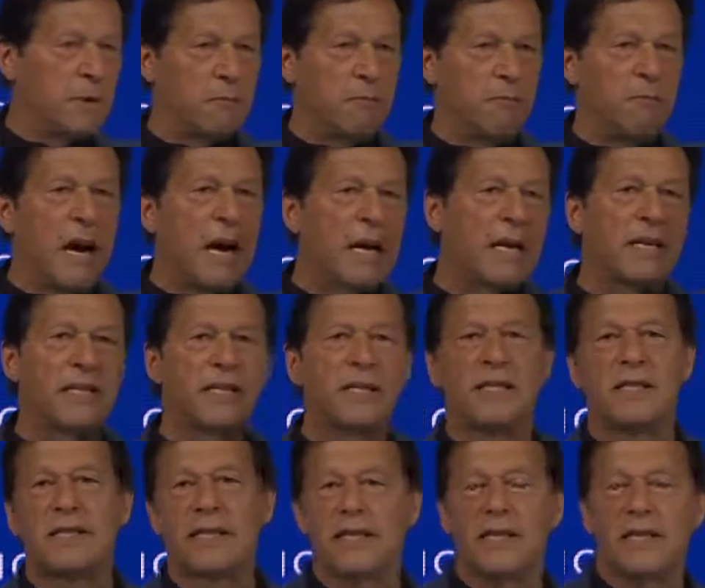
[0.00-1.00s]
markets
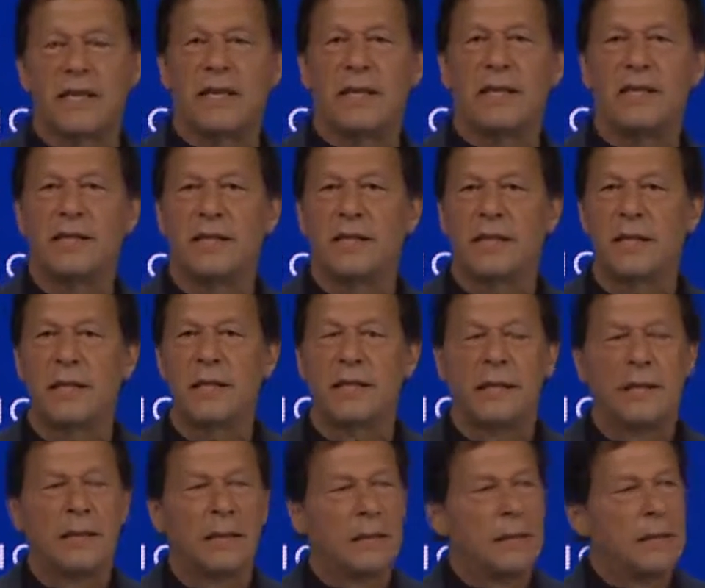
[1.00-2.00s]
in Central Asia.
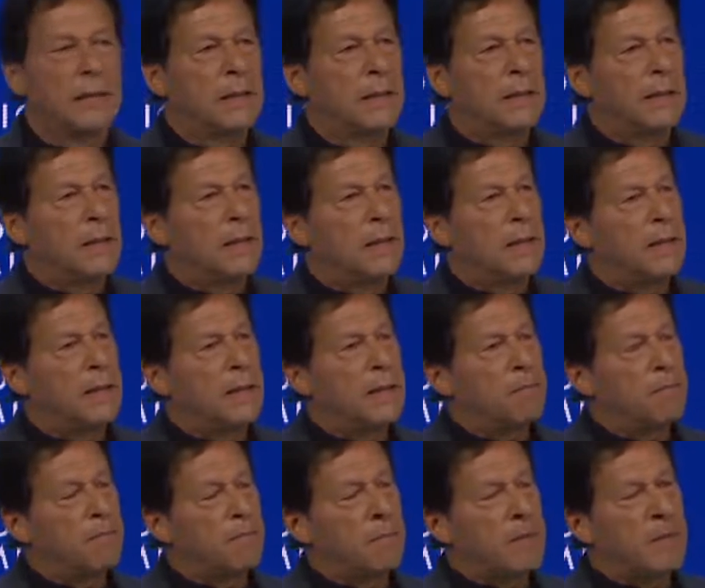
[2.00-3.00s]

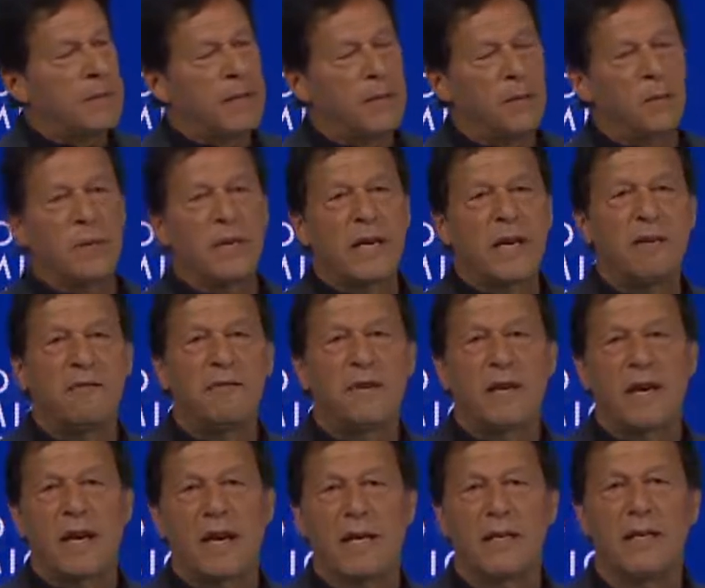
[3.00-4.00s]
Then we have
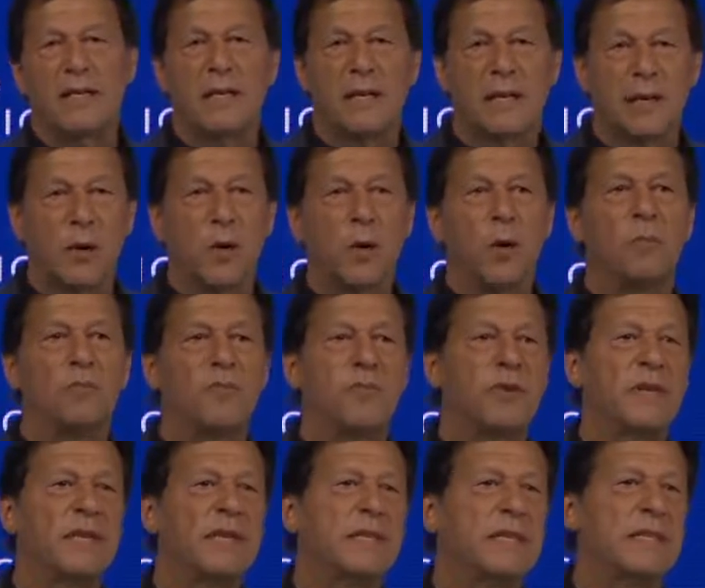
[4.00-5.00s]
Iran, and
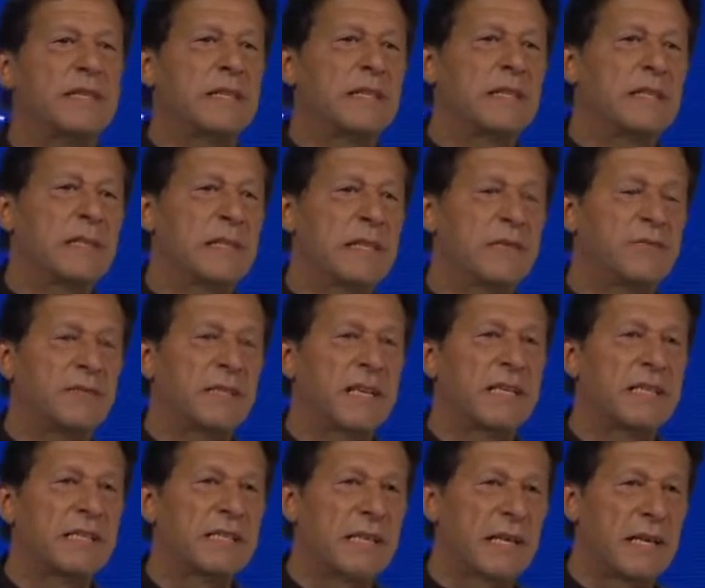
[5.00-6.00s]
hopefully, if
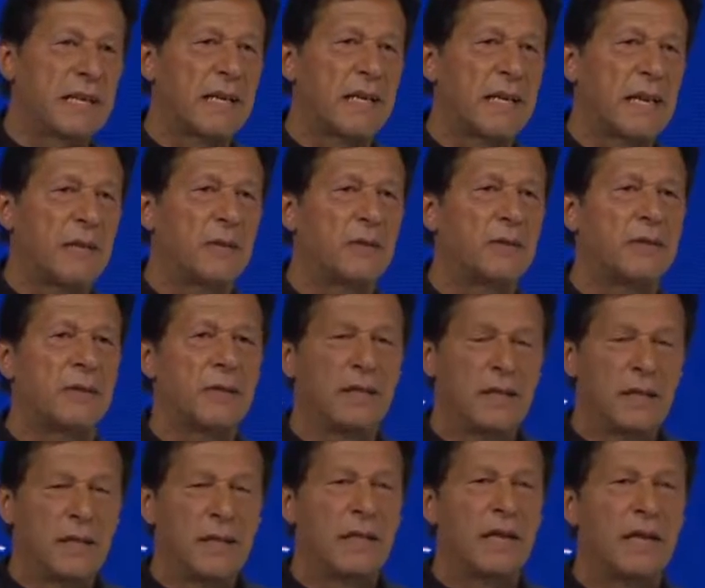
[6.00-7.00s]
things settle down,
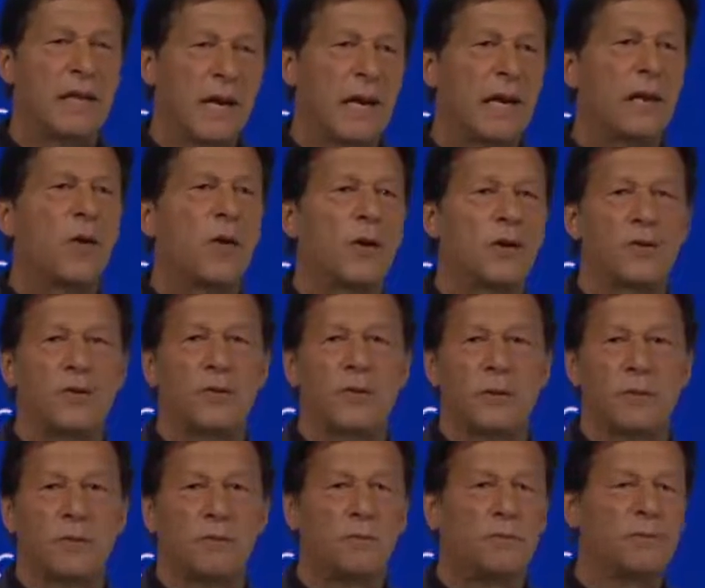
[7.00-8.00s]
Iran
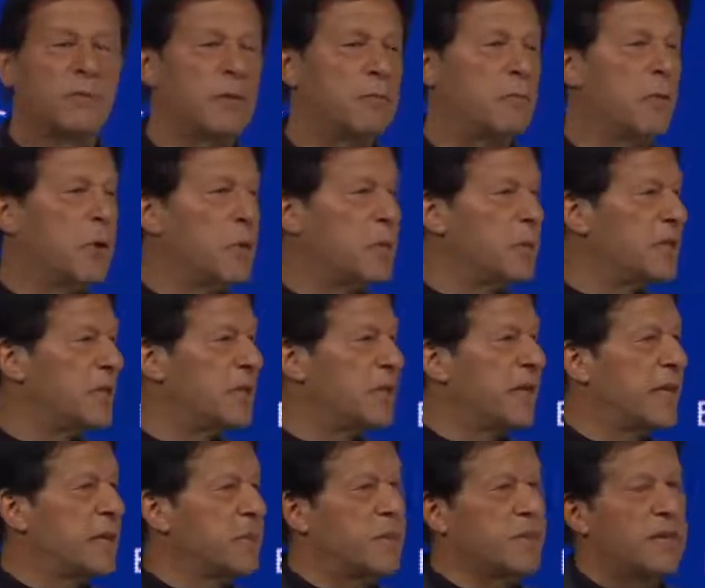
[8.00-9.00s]
also, the more we
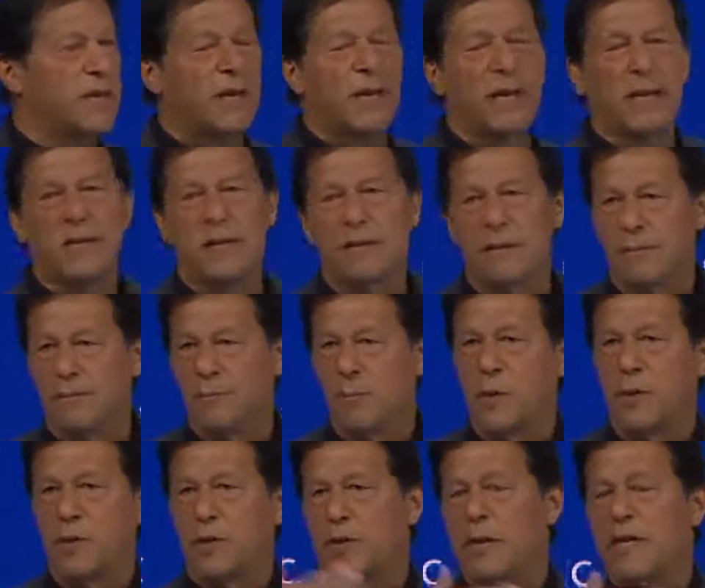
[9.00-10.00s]
trade with Iran,
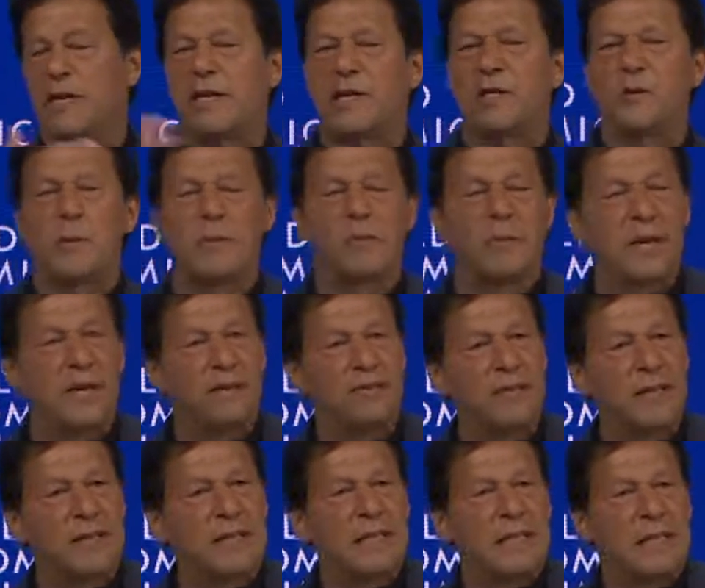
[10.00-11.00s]
both countries will
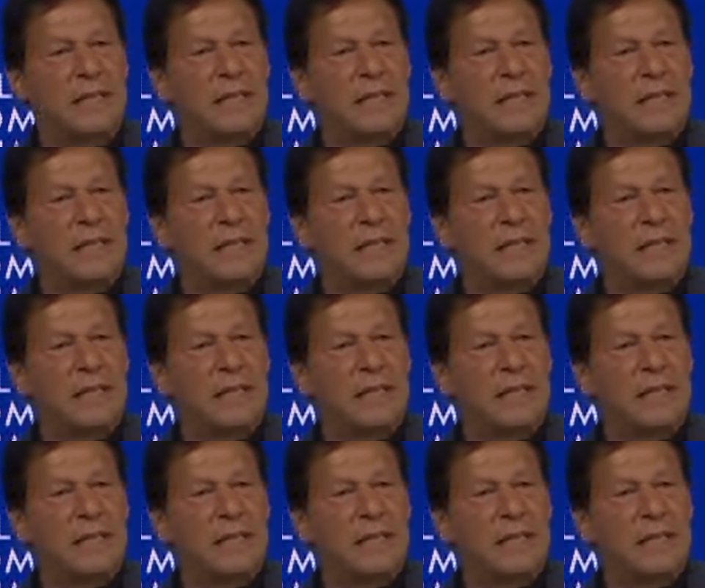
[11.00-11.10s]
benefit.